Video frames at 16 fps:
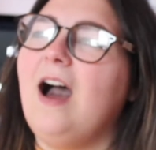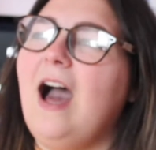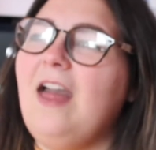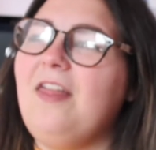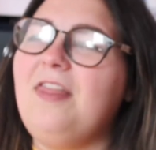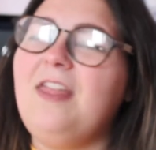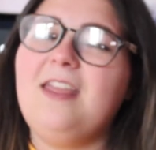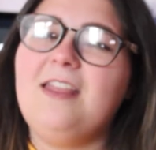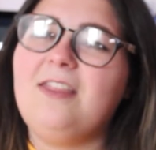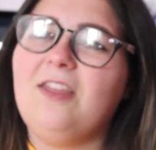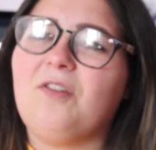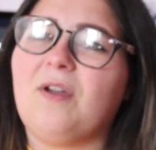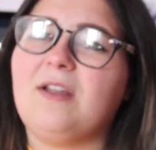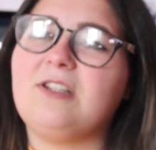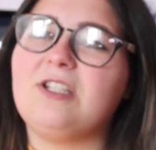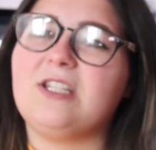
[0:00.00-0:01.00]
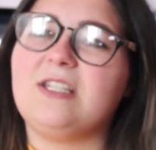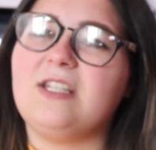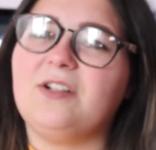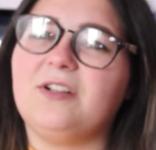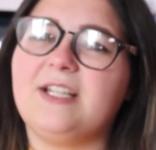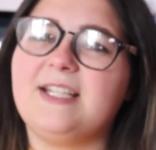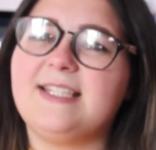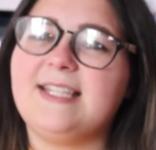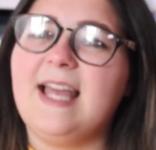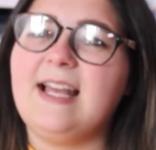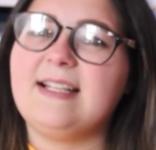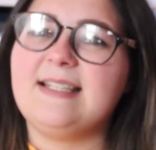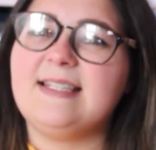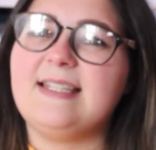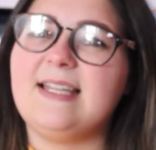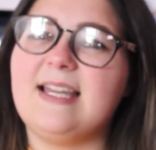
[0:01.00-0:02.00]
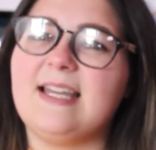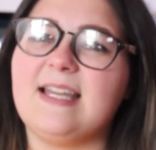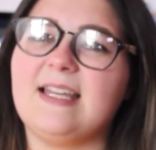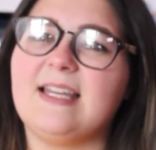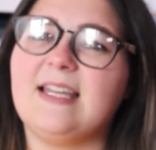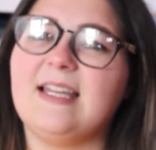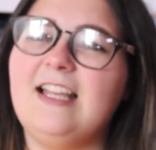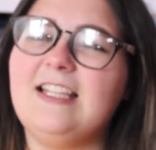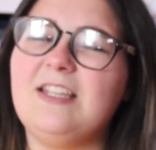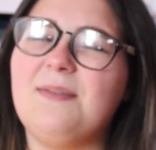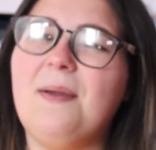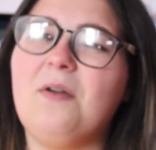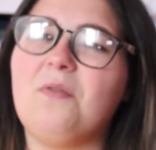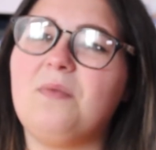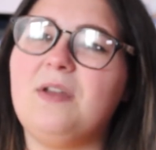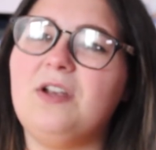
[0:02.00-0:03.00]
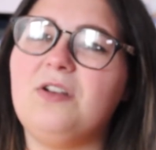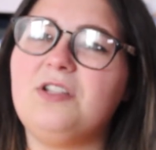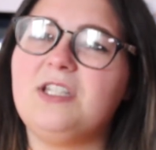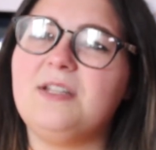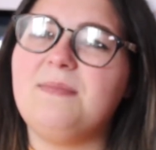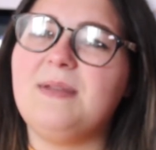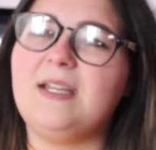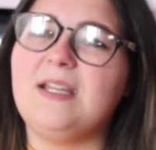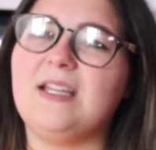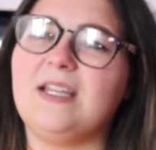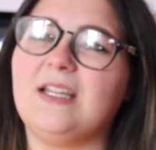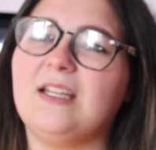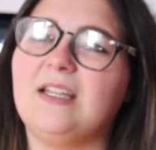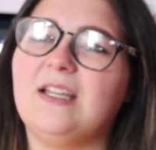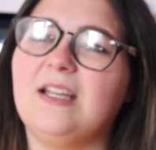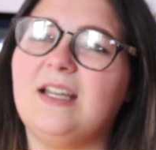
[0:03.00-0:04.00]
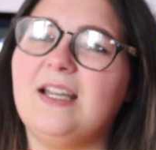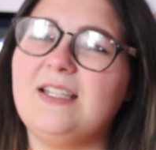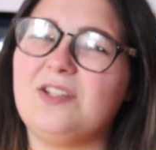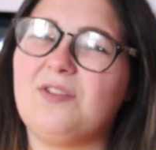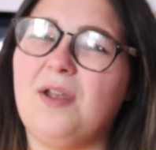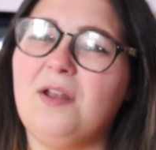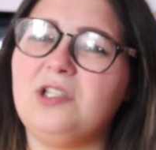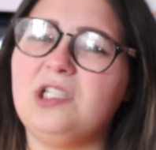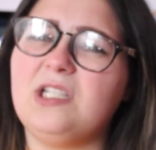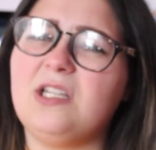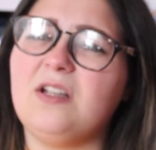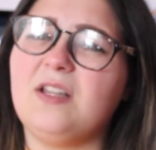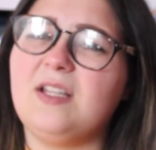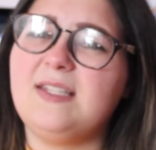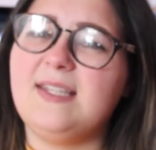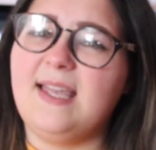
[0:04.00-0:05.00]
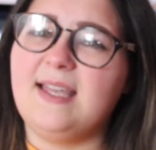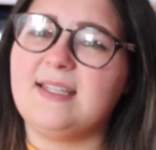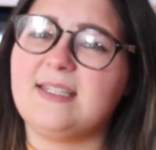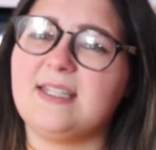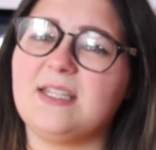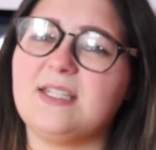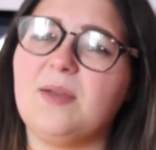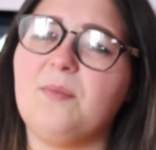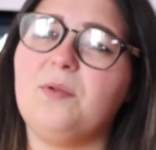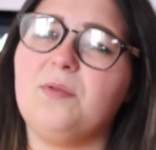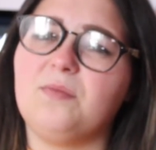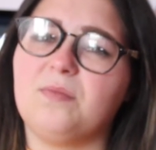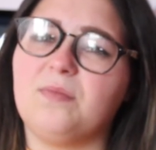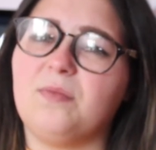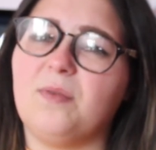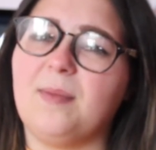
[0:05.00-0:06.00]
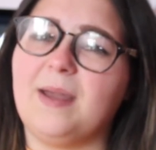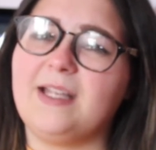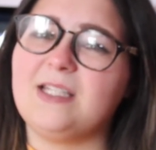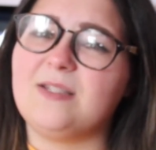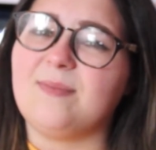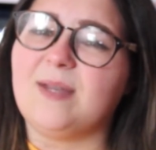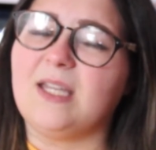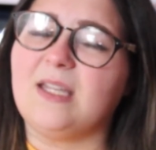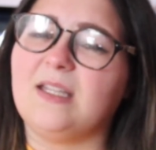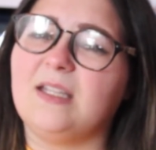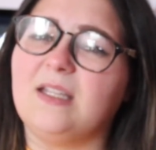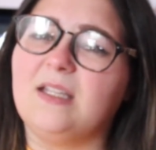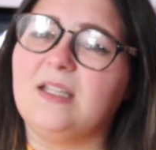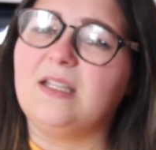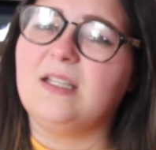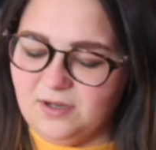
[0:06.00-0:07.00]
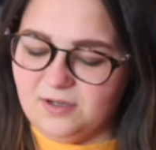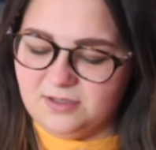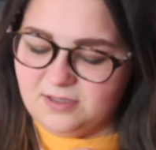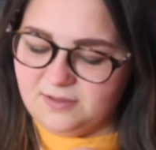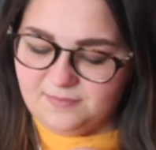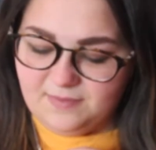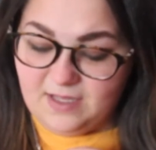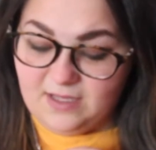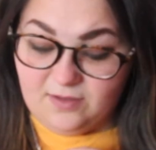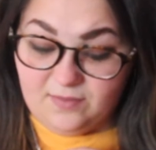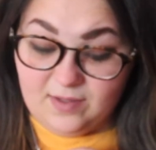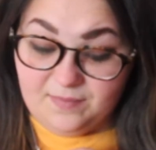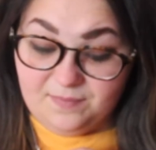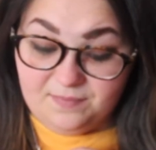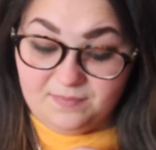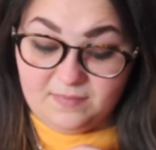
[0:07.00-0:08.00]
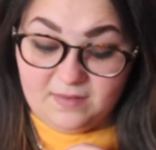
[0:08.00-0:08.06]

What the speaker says: I think the Grinch is nearly 60. That's a bit weird to me. Is the Grinch nearly 60? Someone remind me. Weird. Anyway.